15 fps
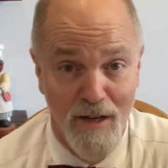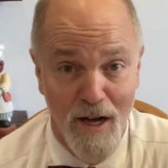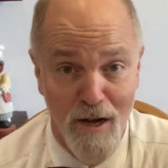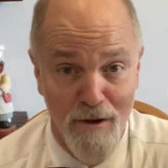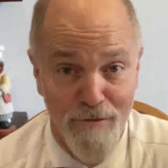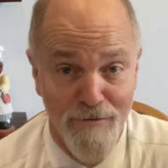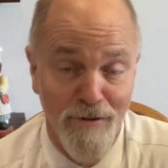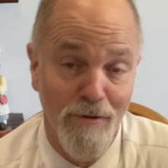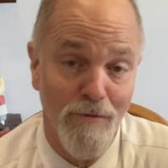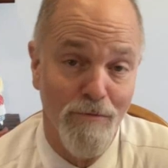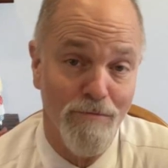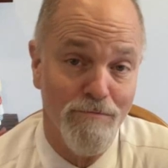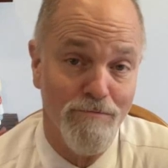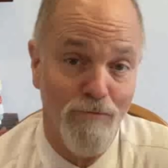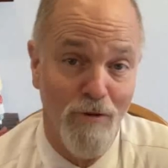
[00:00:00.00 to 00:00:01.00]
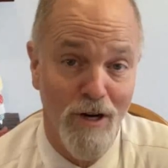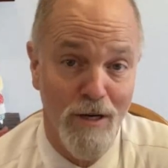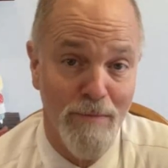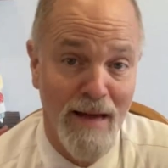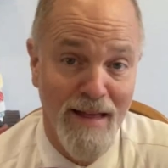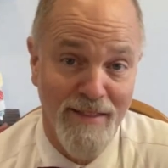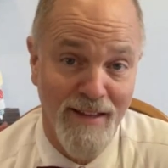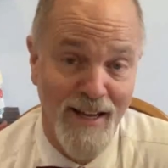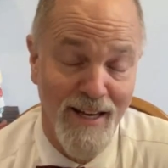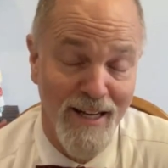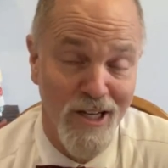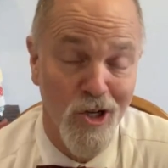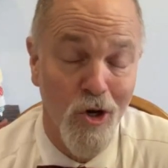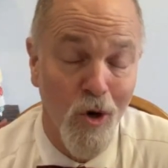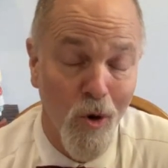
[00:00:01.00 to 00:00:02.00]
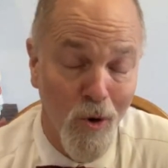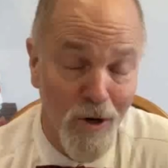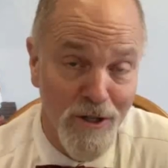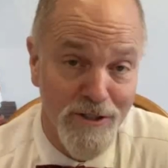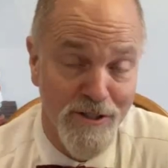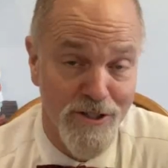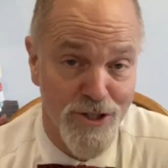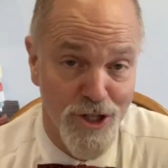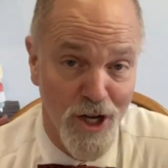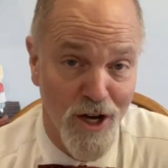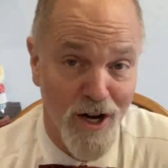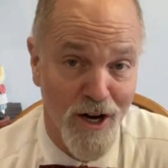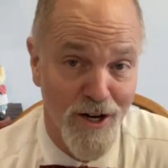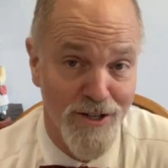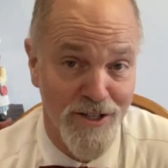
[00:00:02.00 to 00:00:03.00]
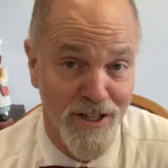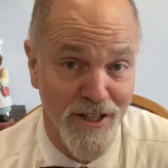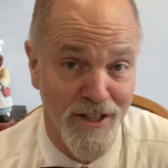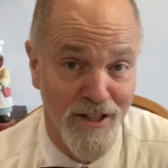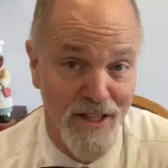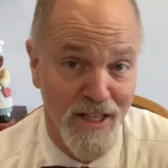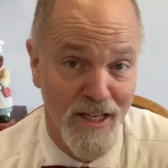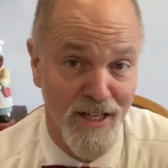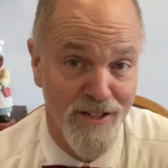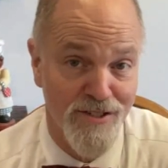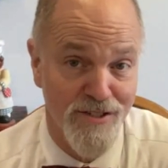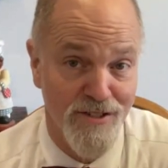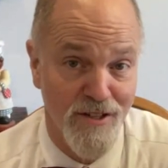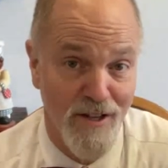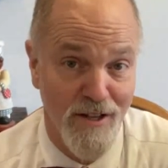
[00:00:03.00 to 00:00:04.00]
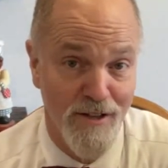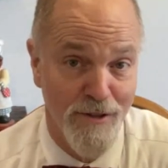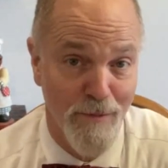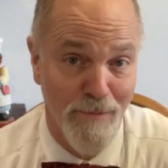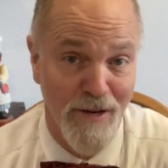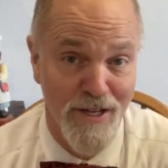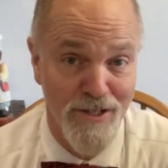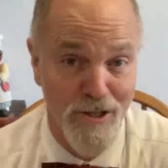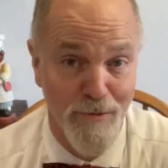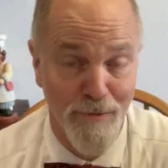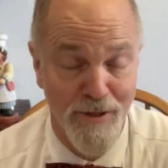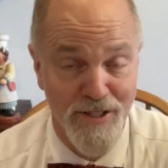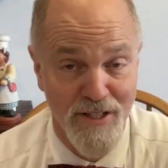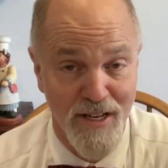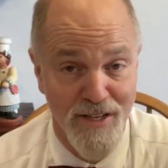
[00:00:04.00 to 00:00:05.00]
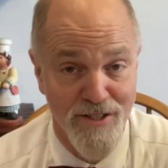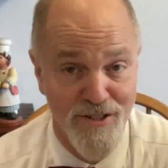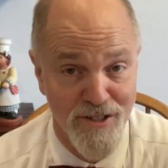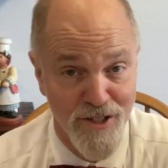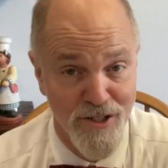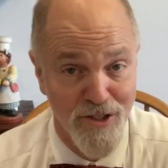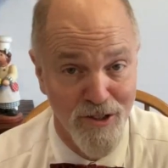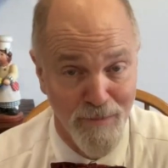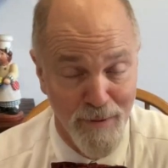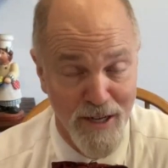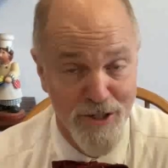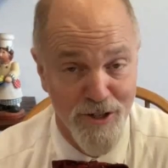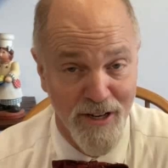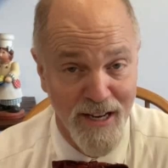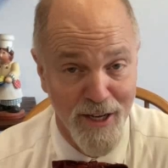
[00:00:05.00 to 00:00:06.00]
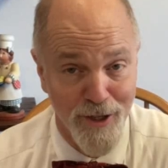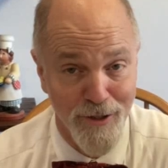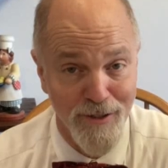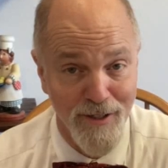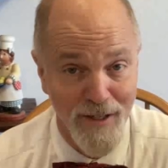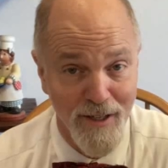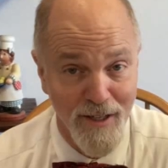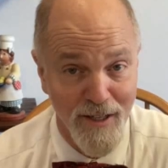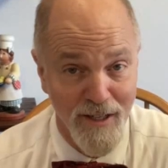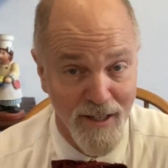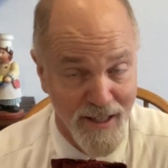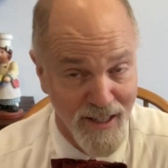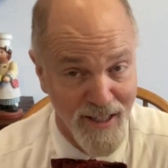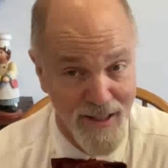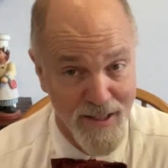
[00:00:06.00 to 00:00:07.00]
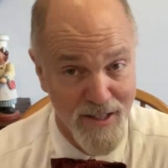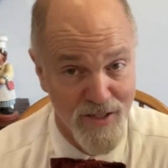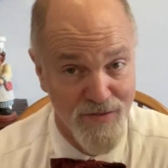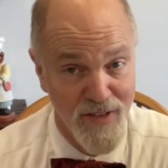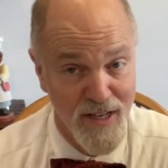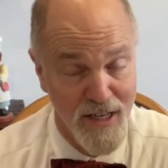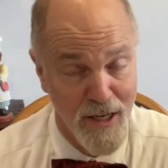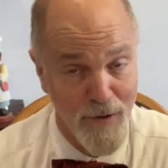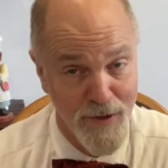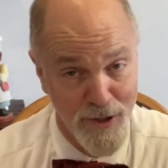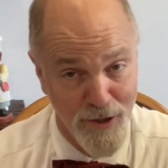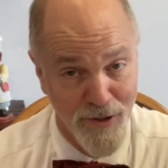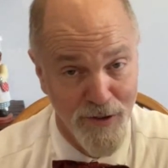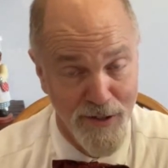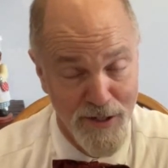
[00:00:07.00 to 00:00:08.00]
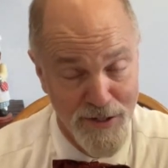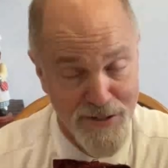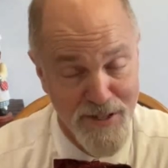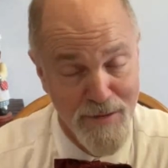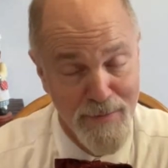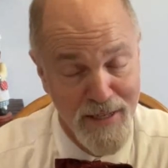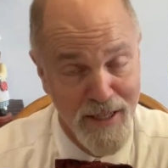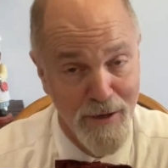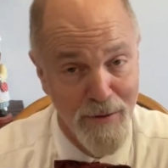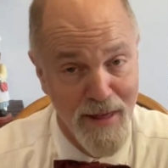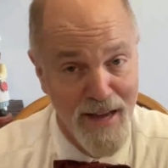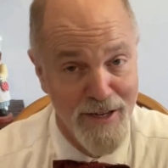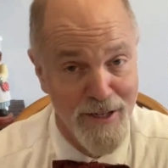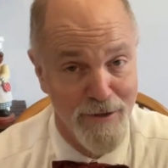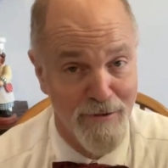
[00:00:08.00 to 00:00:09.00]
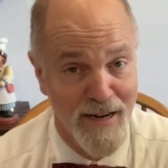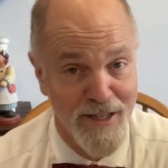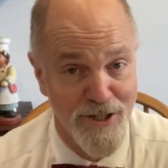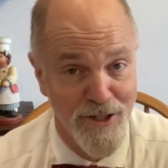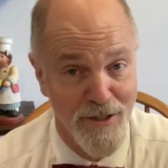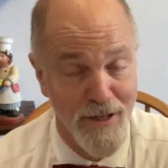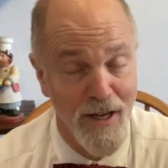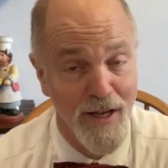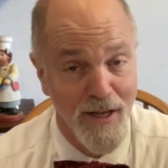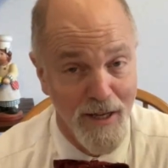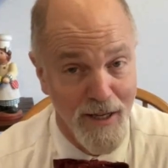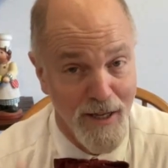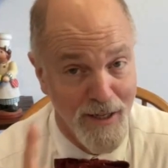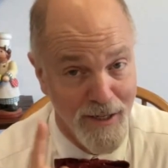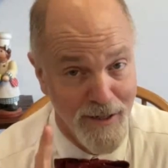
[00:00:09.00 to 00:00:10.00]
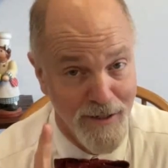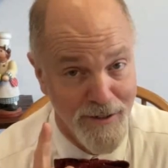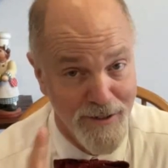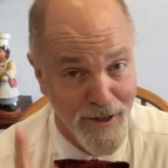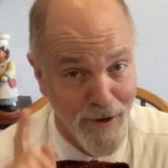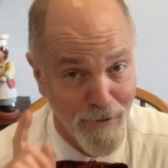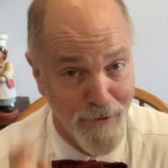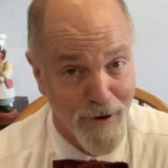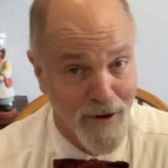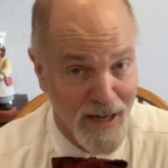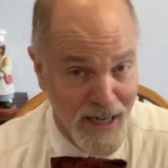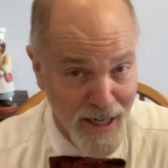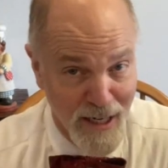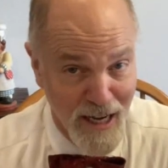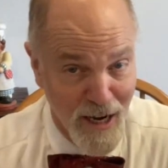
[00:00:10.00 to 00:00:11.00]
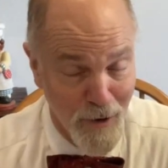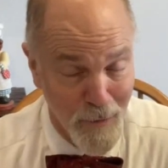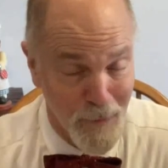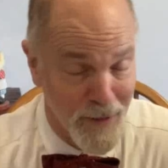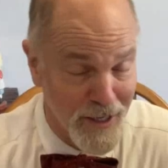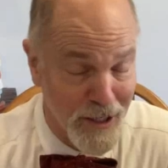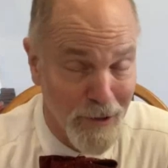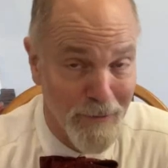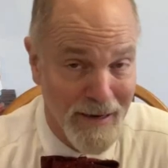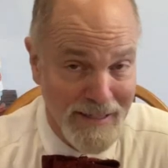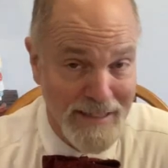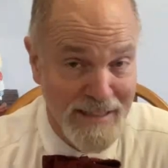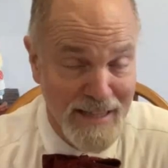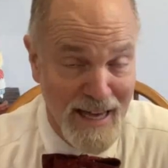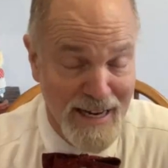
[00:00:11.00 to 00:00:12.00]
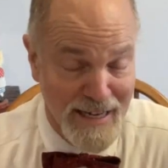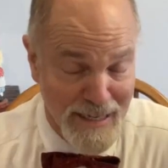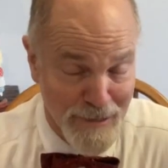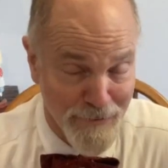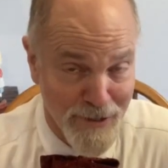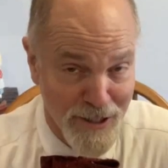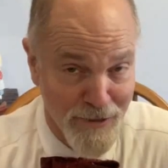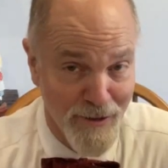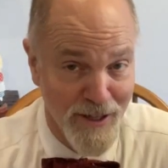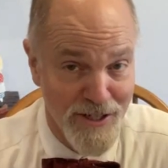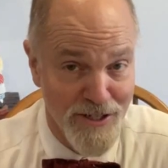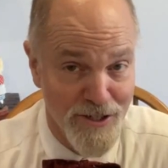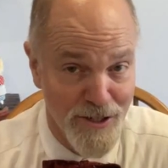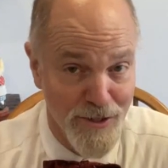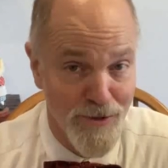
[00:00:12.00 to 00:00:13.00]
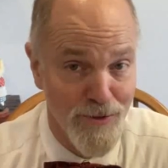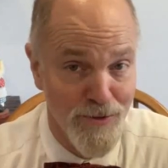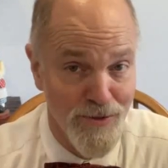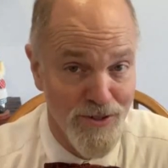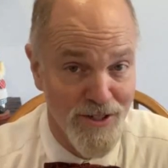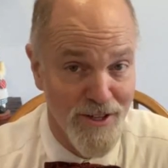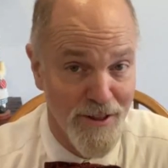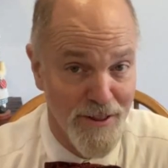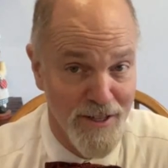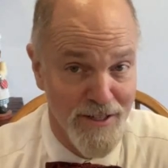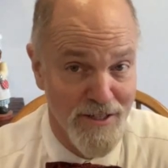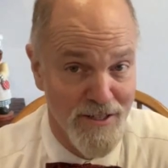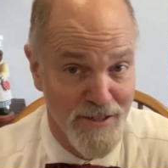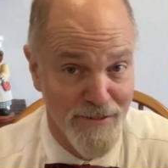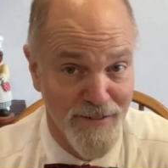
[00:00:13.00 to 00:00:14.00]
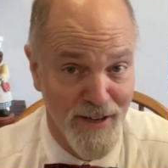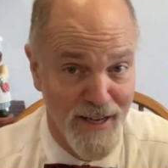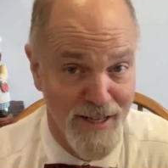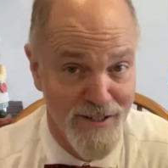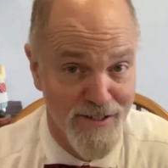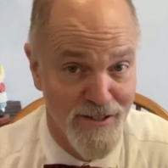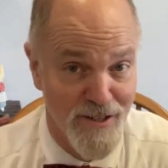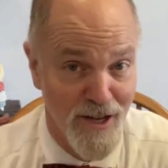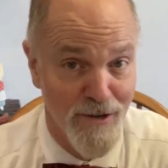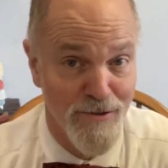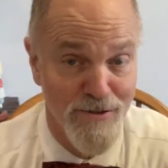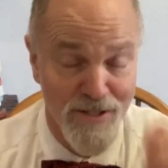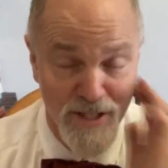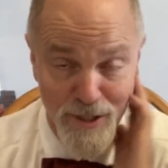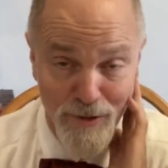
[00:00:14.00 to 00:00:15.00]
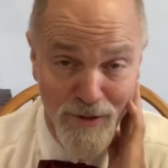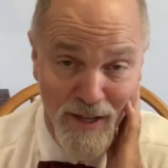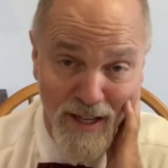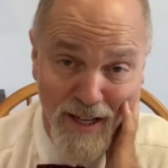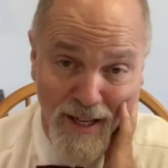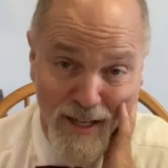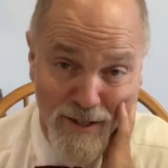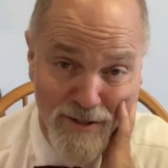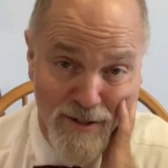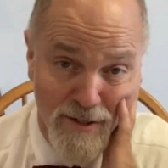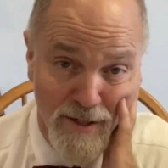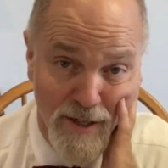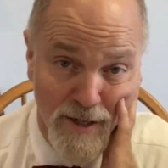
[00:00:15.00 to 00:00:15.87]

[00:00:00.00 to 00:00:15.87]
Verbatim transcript: of water bath canning quart jars in this, the Presto Precise digital pressure canner, in this video, and you're going to see me go that direction. Don't worry, we corrected that. Anyone who has used this device knows that you can't